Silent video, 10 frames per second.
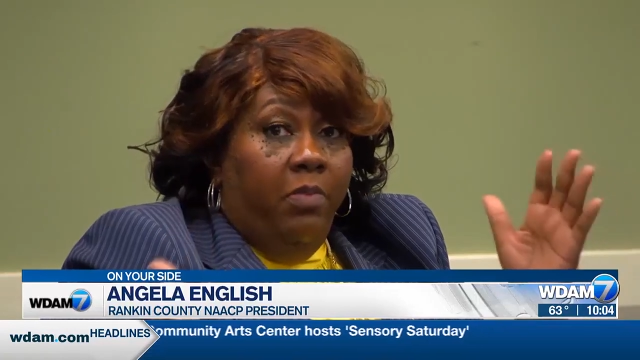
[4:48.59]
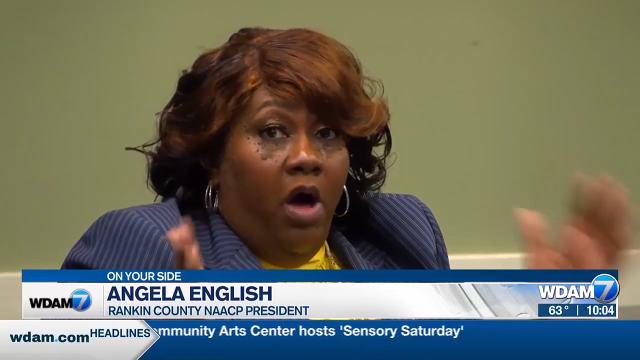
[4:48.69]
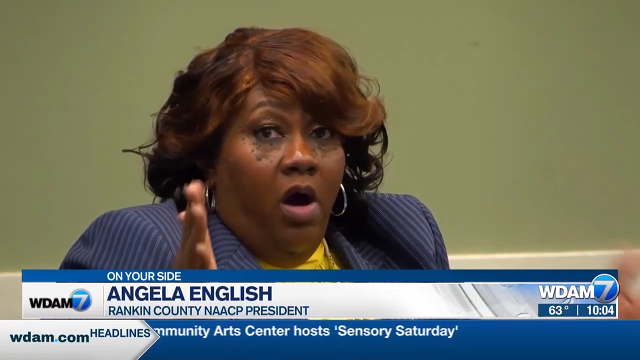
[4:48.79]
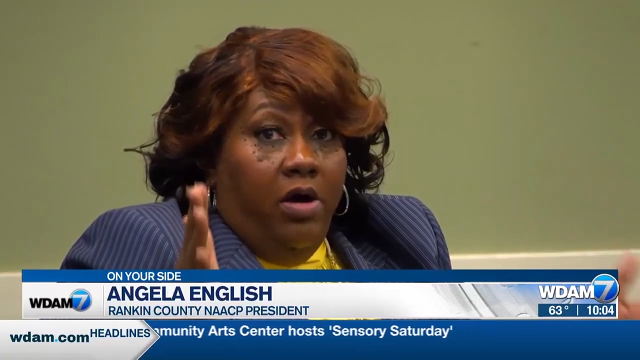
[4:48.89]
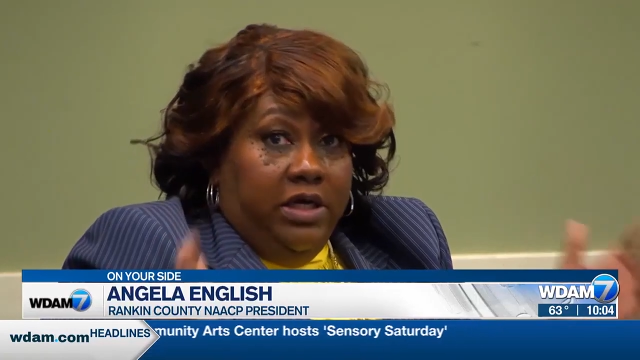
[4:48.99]

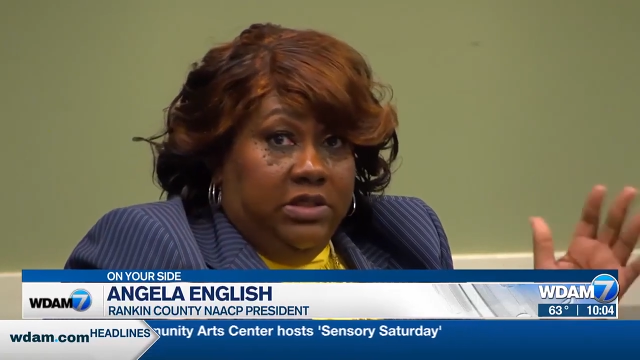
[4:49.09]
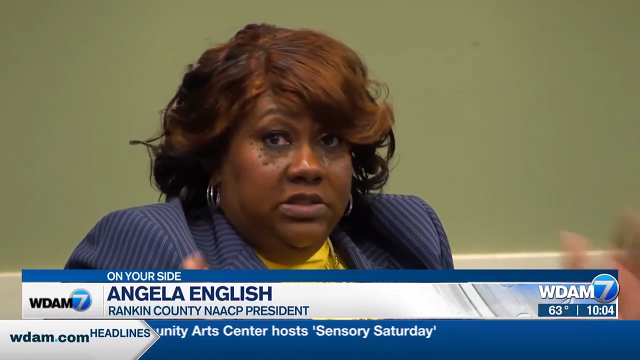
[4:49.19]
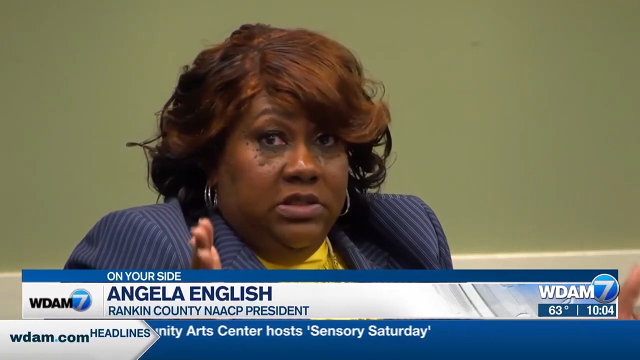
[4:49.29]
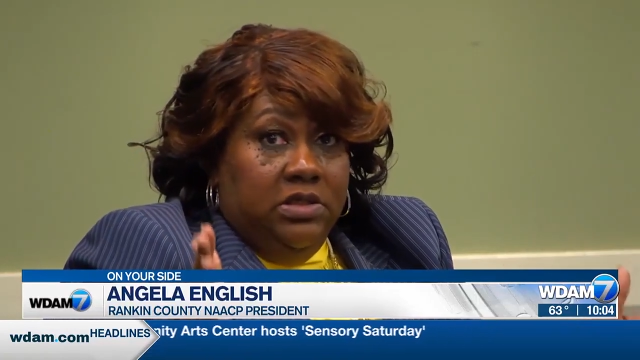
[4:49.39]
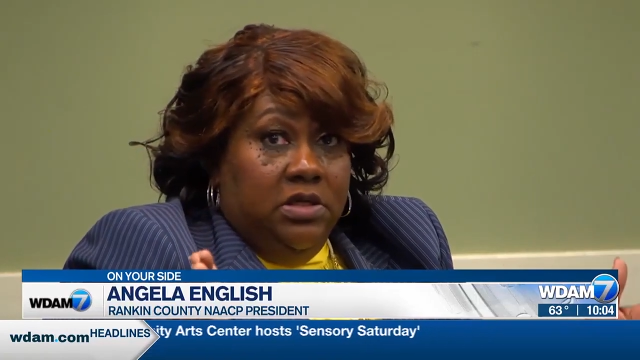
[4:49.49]
parties
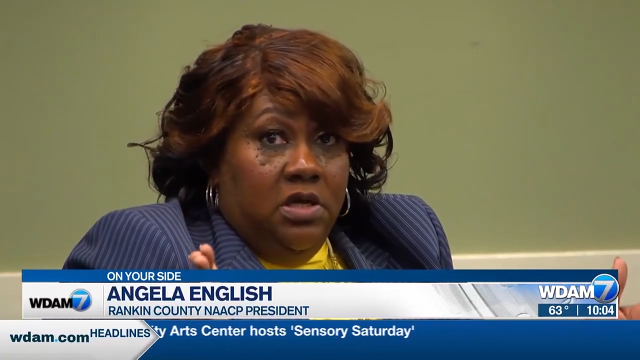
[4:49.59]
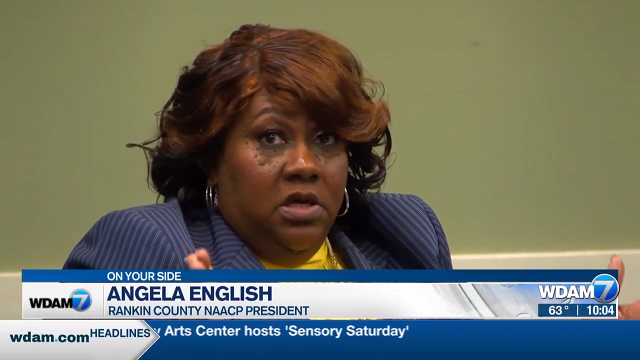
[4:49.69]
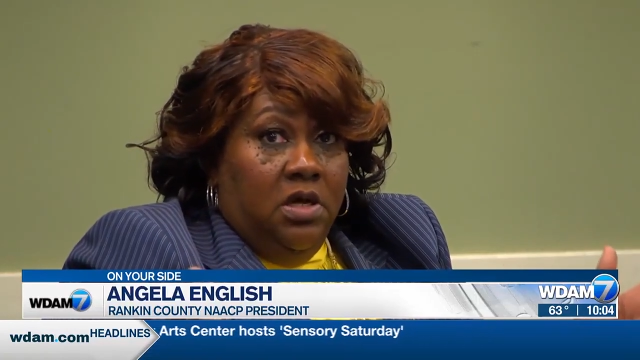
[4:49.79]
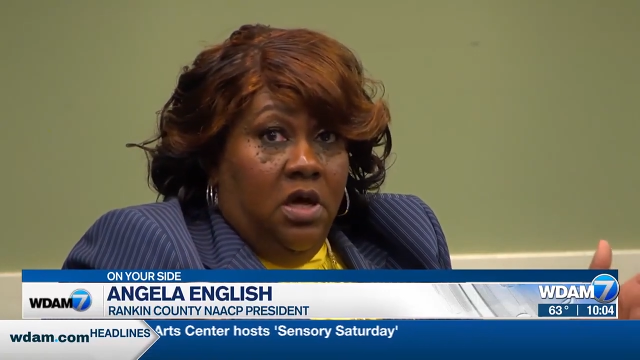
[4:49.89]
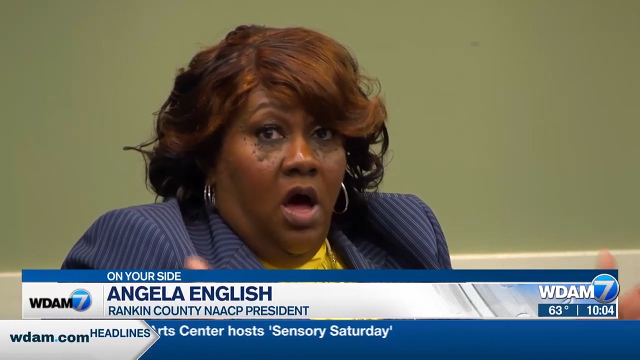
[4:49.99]

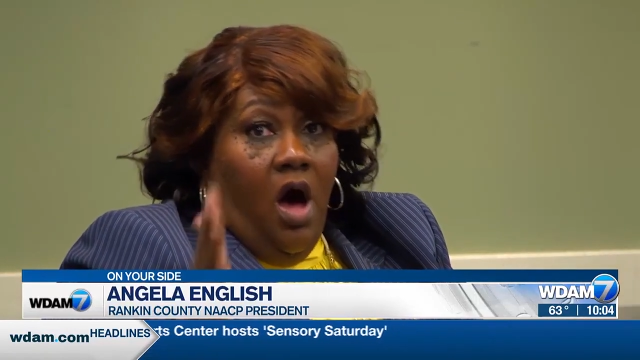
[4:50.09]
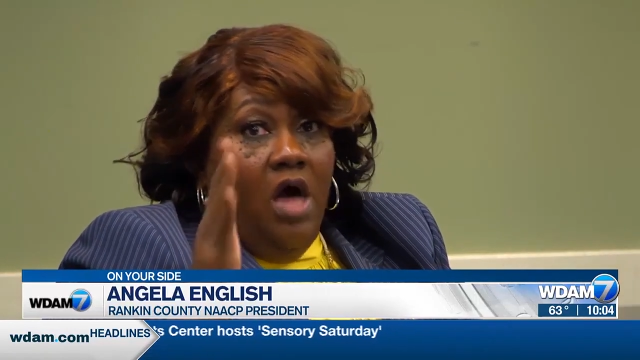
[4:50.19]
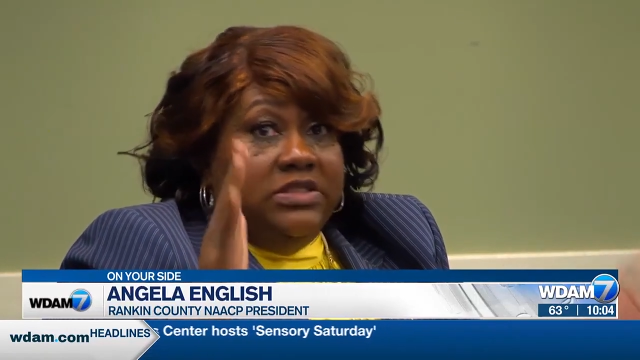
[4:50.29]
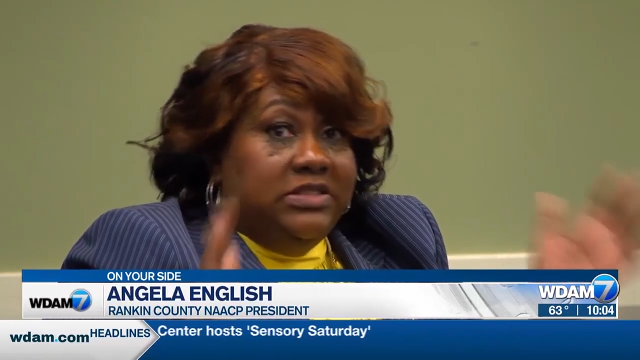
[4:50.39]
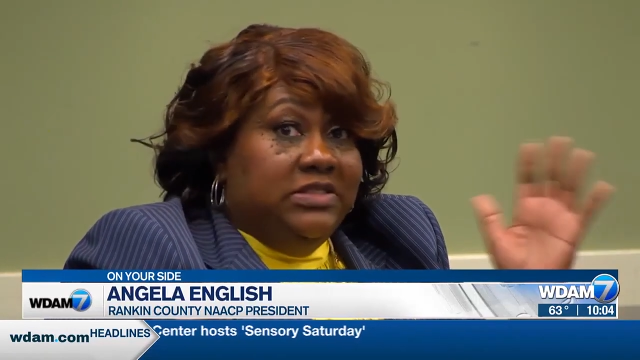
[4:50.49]
are
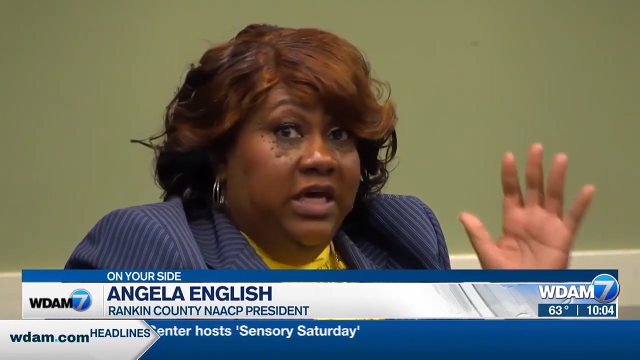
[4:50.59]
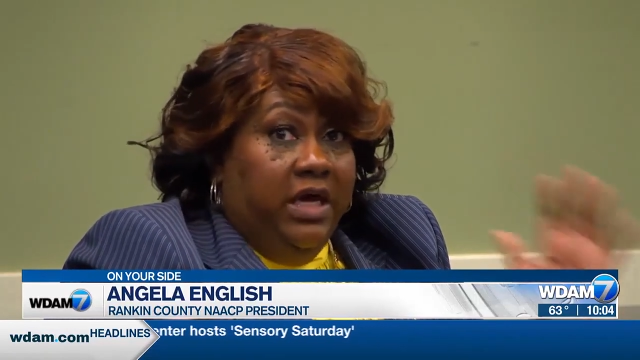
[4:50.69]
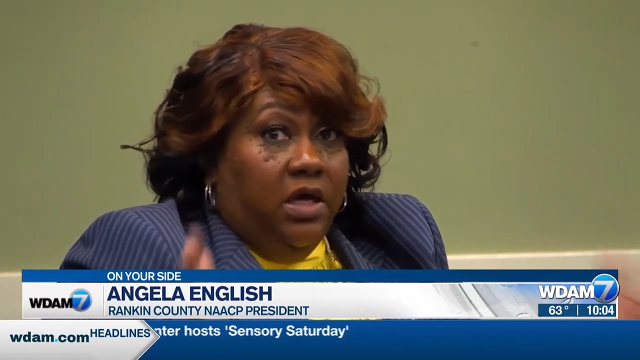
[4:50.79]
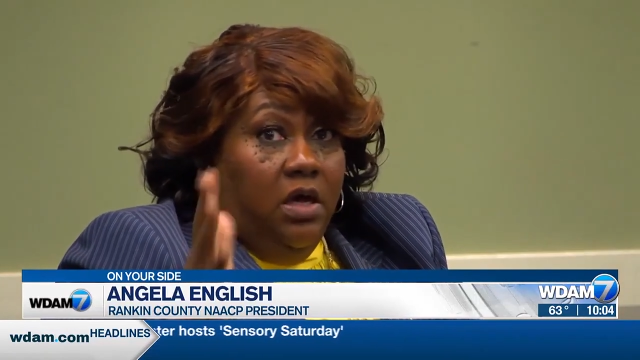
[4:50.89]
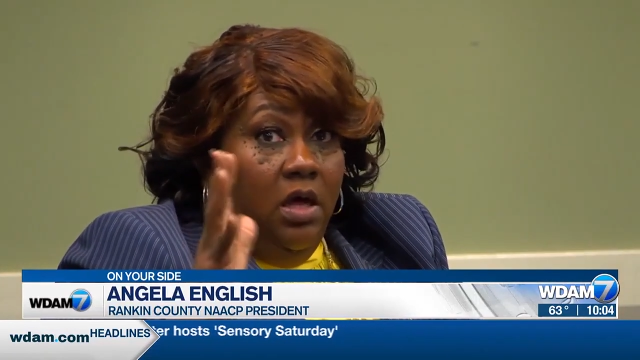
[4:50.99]
sick
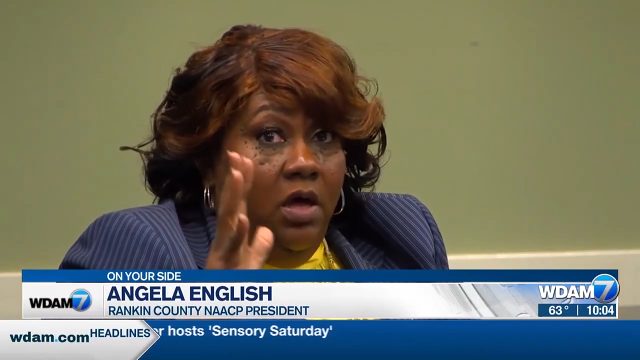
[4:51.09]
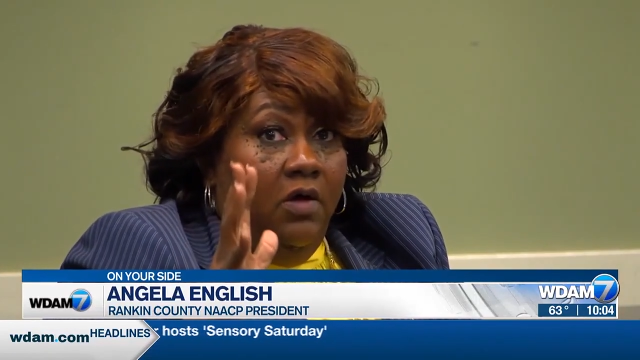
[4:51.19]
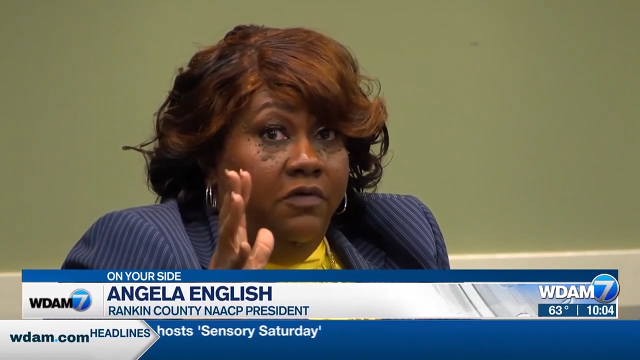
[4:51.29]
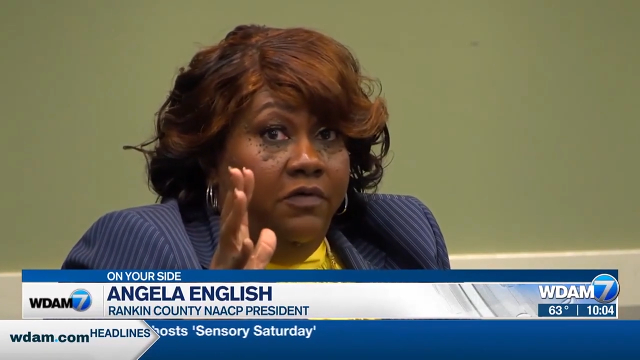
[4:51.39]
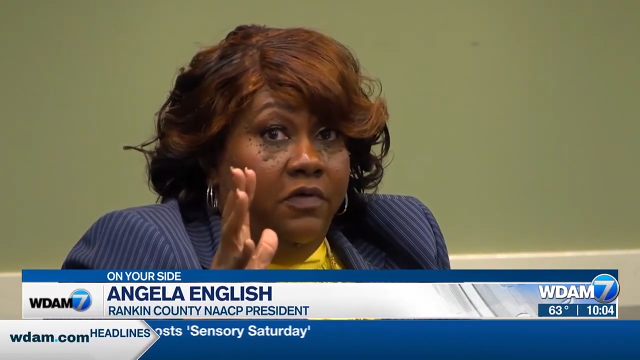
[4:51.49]

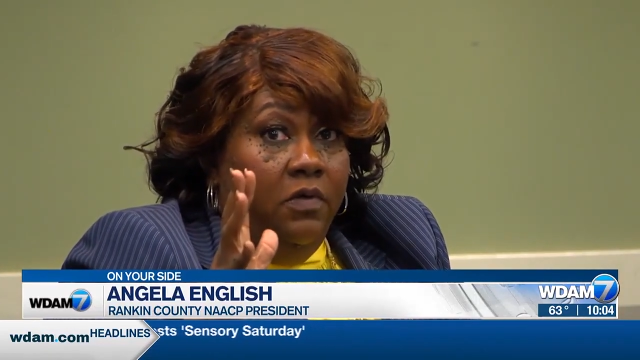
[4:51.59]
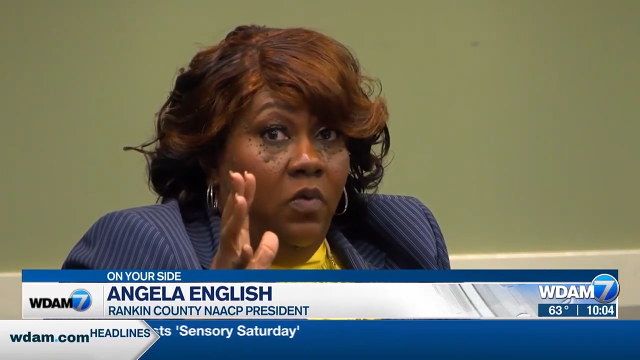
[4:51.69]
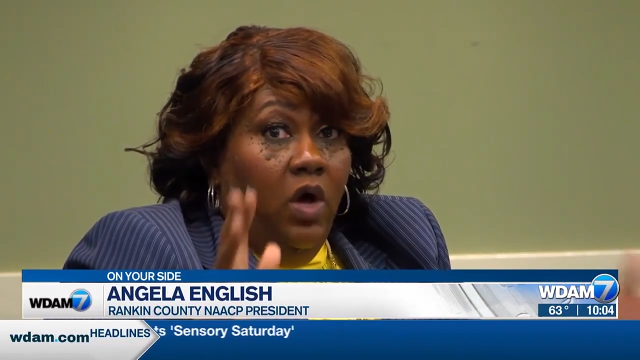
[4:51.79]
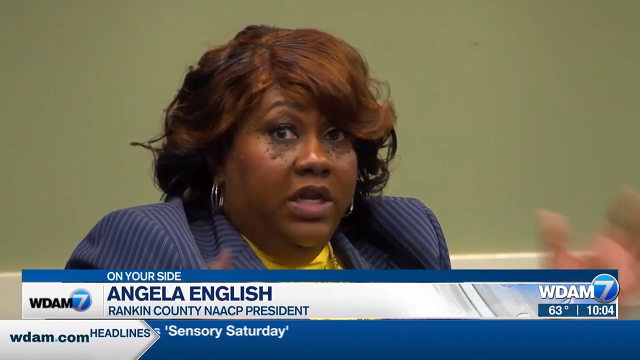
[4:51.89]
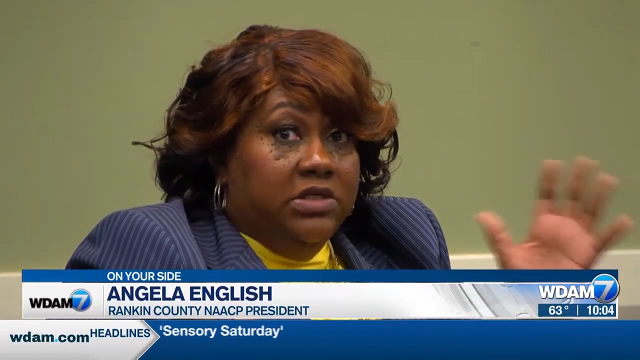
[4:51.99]
of
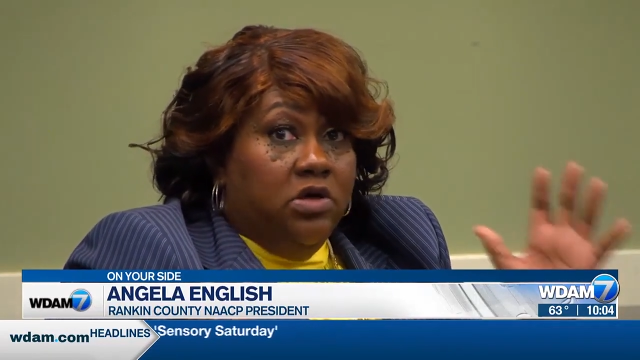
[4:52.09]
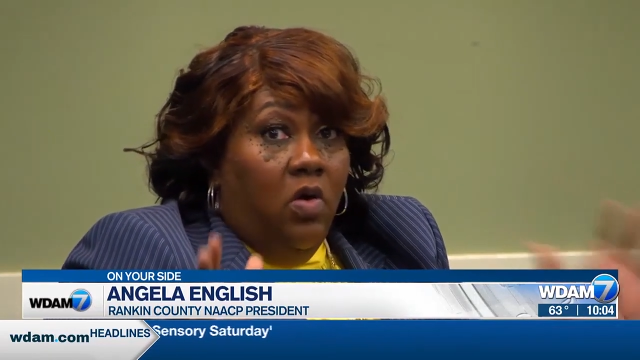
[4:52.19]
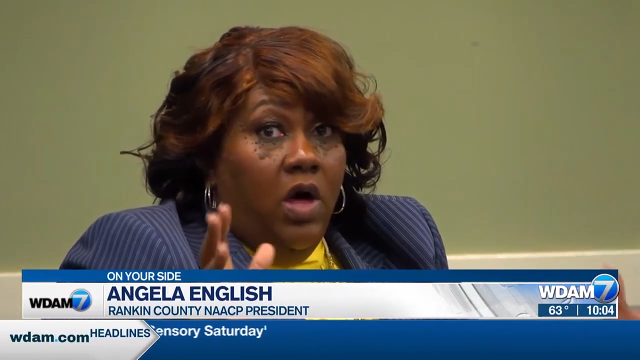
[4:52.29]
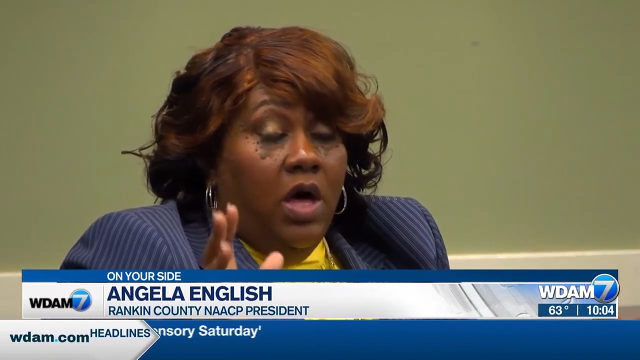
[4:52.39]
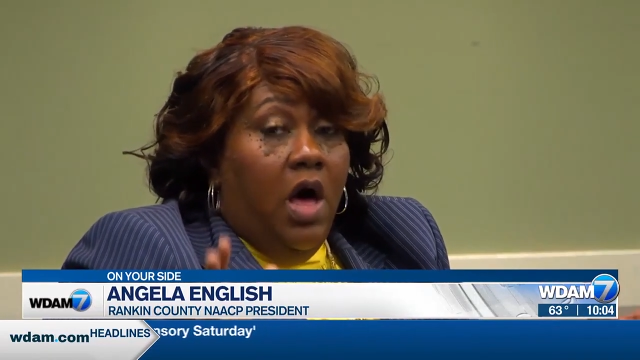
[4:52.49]
what is
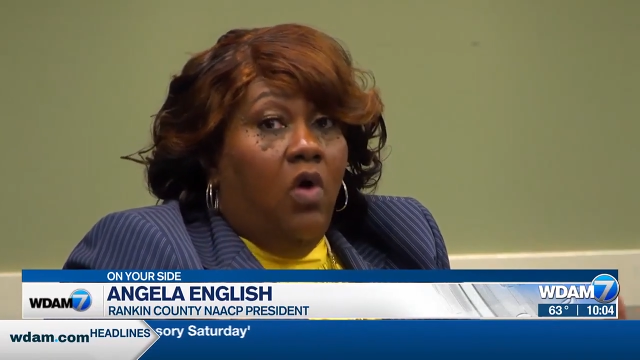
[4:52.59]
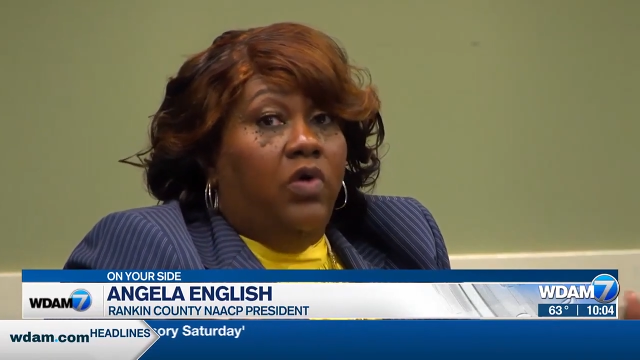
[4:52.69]
going on.